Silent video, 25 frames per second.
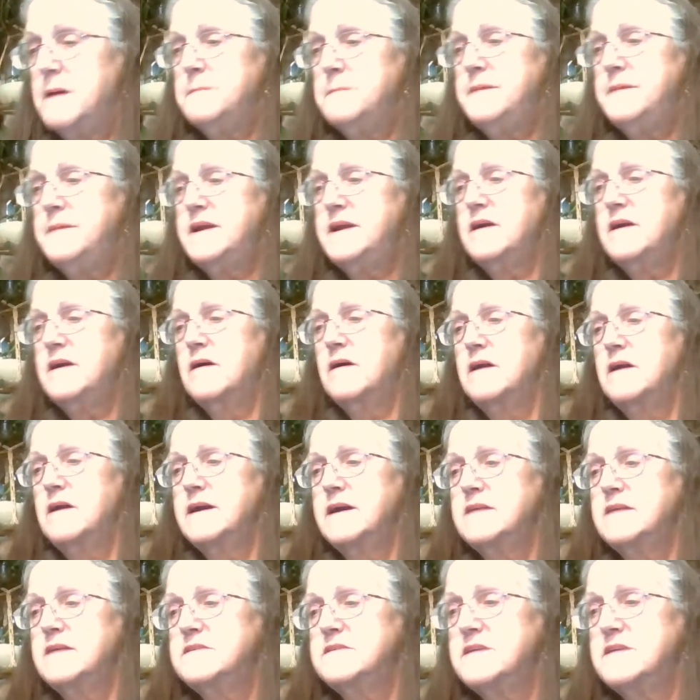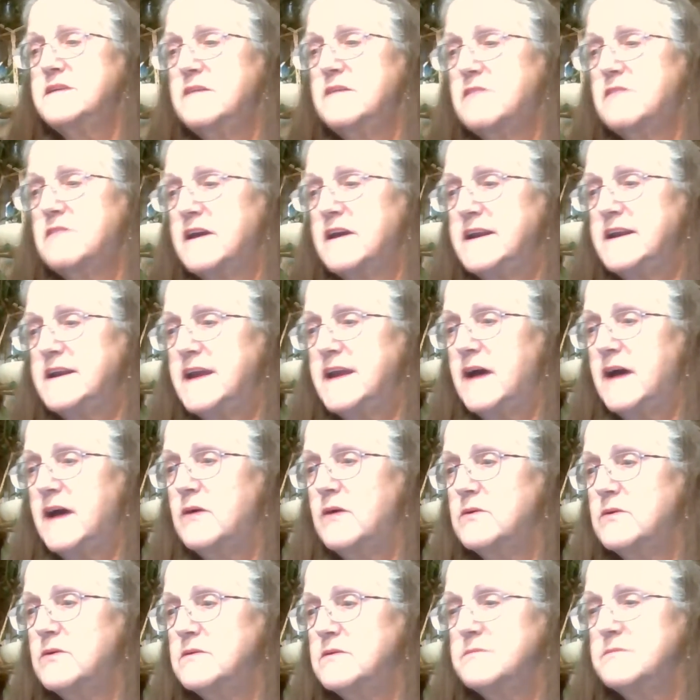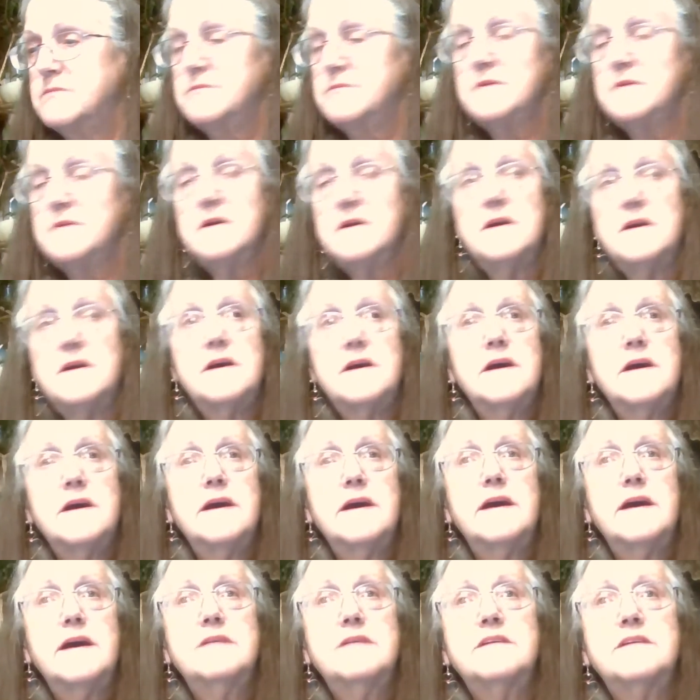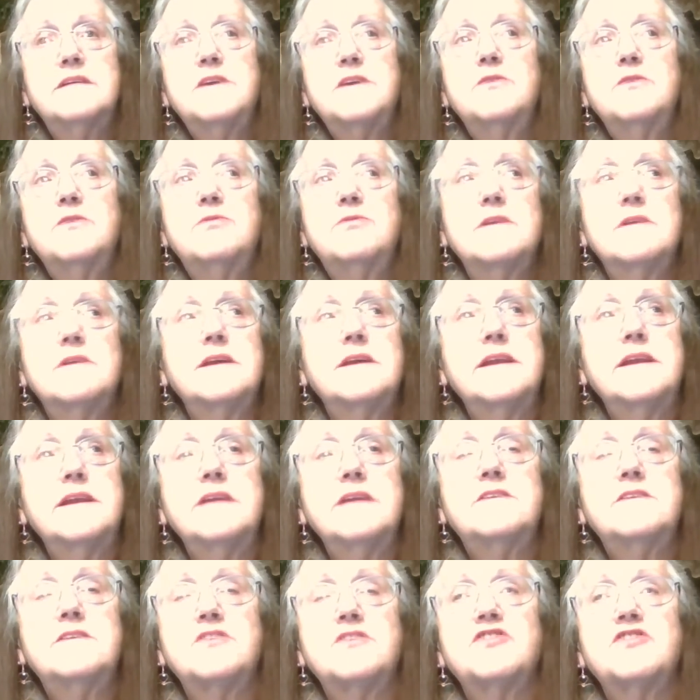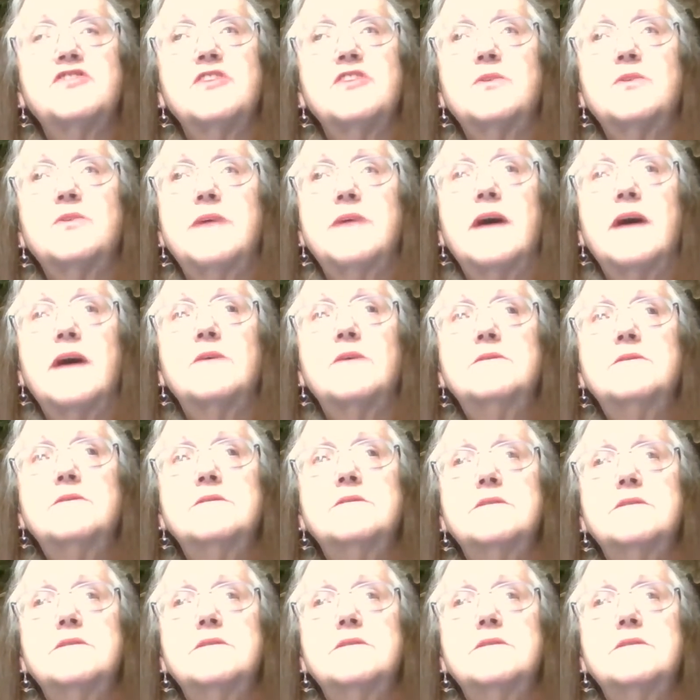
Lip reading: Betty, all I can say right now is that you really need to slow down.